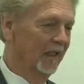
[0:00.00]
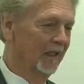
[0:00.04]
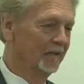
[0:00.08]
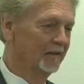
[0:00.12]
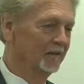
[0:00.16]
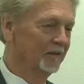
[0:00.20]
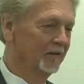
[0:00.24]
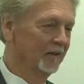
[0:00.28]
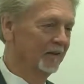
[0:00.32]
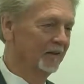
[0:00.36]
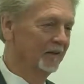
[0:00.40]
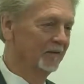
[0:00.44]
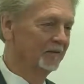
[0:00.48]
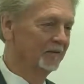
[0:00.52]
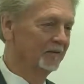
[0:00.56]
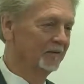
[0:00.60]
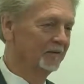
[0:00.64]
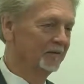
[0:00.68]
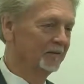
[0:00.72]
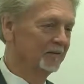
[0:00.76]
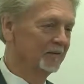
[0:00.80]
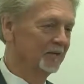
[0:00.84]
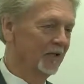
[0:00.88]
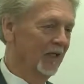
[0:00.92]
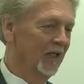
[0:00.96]
And uh,
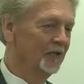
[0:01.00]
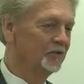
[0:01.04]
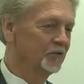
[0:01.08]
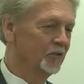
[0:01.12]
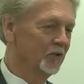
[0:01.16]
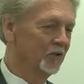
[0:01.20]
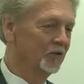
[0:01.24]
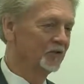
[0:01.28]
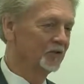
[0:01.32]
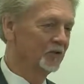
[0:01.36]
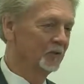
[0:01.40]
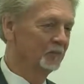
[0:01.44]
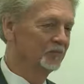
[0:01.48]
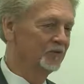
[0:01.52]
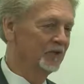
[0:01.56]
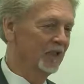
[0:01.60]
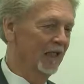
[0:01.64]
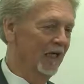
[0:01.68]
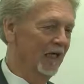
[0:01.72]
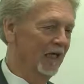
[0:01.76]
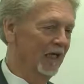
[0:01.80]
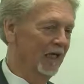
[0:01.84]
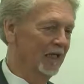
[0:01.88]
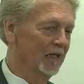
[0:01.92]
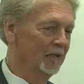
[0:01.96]
so that took some
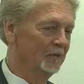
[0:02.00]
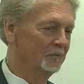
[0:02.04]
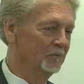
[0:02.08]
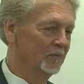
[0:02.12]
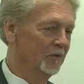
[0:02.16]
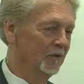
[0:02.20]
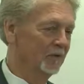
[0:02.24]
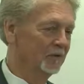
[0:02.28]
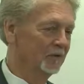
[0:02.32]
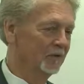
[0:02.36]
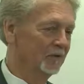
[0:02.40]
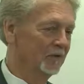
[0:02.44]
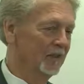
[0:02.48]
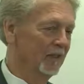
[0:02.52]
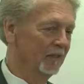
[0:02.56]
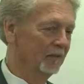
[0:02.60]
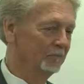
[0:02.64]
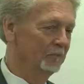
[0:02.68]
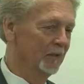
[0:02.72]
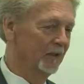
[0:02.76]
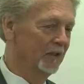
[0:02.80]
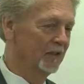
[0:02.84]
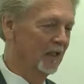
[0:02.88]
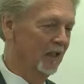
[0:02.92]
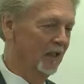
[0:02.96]
time, but
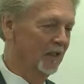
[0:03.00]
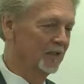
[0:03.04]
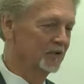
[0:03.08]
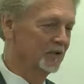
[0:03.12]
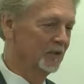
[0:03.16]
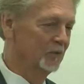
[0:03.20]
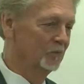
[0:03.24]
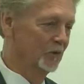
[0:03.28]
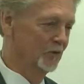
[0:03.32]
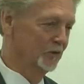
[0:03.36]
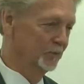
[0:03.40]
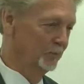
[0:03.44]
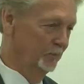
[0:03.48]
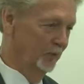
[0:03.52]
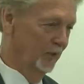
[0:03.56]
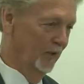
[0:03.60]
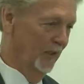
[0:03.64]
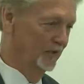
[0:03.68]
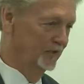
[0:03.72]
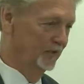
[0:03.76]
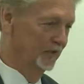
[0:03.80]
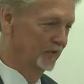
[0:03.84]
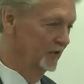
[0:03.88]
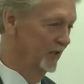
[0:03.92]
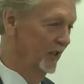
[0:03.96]
because it was
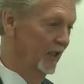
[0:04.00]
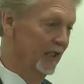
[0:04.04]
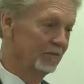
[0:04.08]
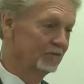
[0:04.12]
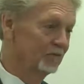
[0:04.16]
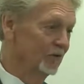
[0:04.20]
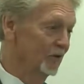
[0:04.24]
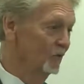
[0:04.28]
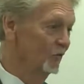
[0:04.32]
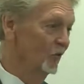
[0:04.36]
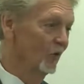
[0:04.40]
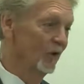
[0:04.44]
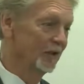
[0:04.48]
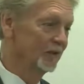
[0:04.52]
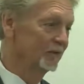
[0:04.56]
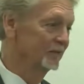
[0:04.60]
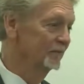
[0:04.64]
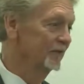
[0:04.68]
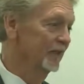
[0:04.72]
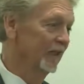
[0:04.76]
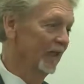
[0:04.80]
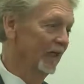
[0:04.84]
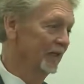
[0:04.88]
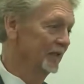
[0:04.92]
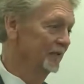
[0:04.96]
precious, every word
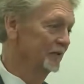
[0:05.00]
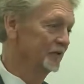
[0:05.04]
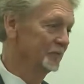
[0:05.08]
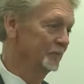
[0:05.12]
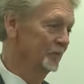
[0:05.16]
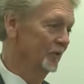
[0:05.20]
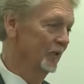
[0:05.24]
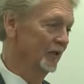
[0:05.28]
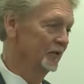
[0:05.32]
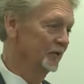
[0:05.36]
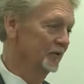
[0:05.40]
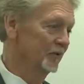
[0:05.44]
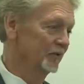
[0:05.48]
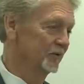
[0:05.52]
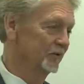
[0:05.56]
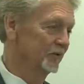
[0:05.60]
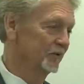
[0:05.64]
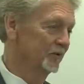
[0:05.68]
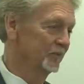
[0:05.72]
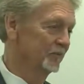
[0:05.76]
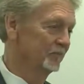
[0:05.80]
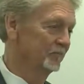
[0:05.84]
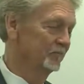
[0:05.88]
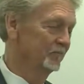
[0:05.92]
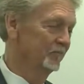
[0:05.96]
of God is precious.
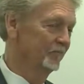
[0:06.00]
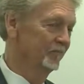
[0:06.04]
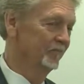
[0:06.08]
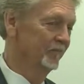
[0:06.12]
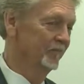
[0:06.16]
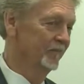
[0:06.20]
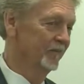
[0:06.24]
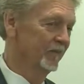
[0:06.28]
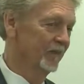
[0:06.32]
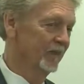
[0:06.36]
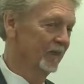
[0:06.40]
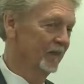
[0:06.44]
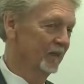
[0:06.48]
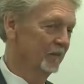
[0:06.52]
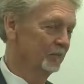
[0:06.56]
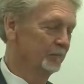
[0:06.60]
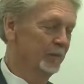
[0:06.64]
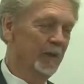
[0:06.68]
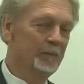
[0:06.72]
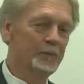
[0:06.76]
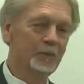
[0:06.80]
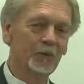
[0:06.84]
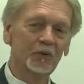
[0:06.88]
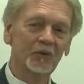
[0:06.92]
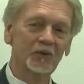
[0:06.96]

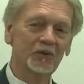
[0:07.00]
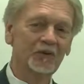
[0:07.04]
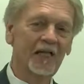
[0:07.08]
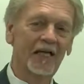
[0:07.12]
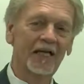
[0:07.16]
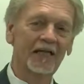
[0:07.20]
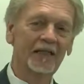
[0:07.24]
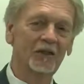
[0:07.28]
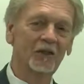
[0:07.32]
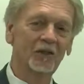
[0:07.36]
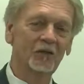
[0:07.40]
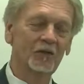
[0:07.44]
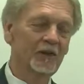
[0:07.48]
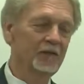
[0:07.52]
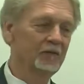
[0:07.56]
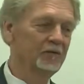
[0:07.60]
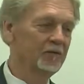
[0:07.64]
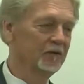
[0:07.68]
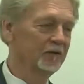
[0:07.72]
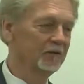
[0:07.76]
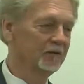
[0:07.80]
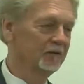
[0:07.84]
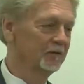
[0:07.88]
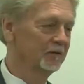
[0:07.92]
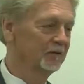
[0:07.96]
People today don't
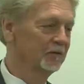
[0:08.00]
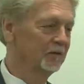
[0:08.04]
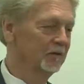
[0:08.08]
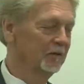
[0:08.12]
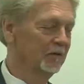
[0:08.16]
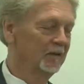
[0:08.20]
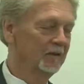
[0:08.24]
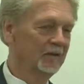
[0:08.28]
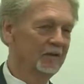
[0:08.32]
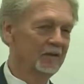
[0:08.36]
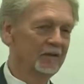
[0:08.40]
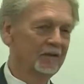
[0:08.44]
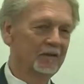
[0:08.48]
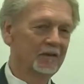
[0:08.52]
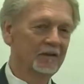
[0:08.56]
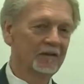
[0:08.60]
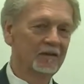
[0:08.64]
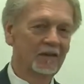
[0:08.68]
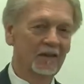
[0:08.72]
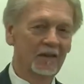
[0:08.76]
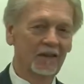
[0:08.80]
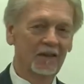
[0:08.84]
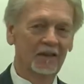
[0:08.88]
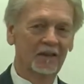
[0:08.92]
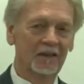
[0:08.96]
even,
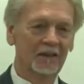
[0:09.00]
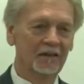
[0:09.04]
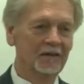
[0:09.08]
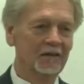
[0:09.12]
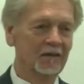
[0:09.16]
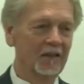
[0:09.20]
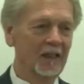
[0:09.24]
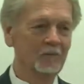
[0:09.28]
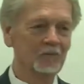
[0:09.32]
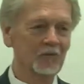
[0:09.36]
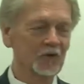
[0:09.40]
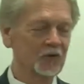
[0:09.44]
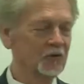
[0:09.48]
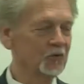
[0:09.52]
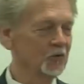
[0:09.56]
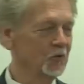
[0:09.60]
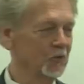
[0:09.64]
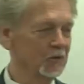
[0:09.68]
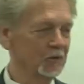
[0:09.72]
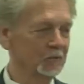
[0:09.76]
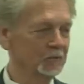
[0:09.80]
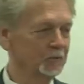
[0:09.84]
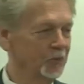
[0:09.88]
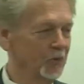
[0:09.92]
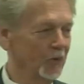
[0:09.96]
uh, I'm just
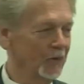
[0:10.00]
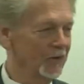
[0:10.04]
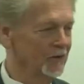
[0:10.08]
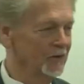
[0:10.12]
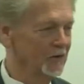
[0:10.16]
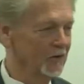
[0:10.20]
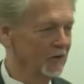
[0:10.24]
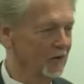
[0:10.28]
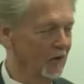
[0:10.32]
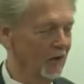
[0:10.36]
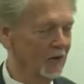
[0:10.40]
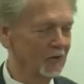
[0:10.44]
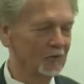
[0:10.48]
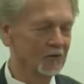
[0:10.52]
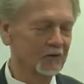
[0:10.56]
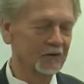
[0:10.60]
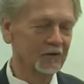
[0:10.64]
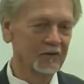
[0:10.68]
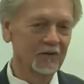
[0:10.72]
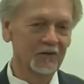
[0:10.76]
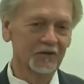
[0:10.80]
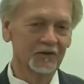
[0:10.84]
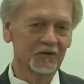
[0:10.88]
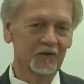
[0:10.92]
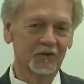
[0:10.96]
going to preach along
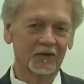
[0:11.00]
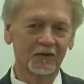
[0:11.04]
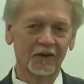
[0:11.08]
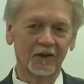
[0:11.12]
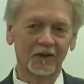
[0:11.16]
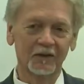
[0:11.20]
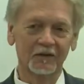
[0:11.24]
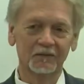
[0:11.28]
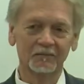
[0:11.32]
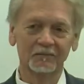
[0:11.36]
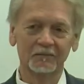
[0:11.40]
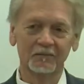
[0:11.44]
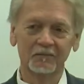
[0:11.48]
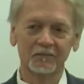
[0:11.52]
with this today.